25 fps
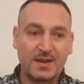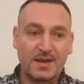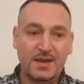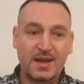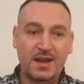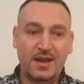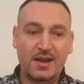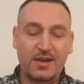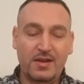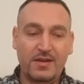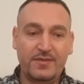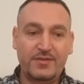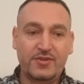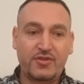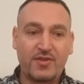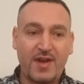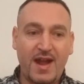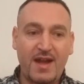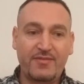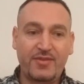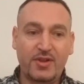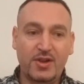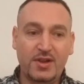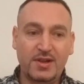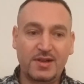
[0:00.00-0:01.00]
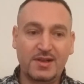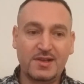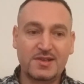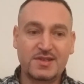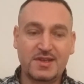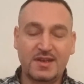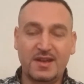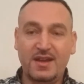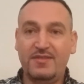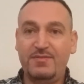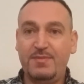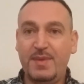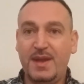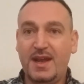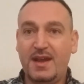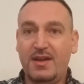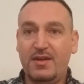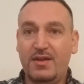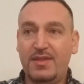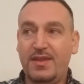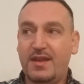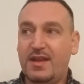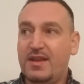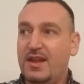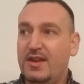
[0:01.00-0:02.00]
a lot of travels, and I've been out
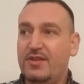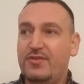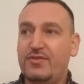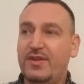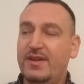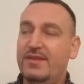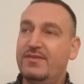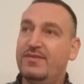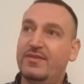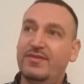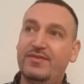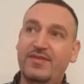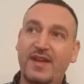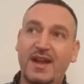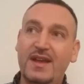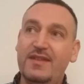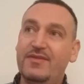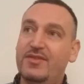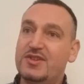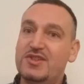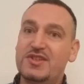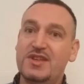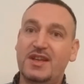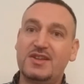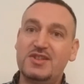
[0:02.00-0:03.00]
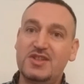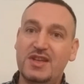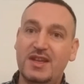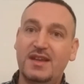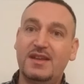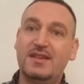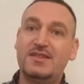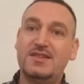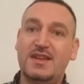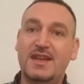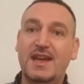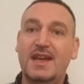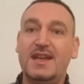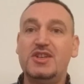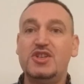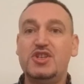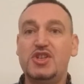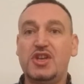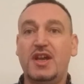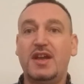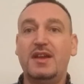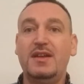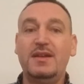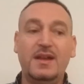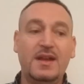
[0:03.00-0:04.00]
of the country for 5 or 6 years in
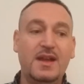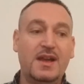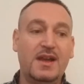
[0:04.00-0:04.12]
Asia.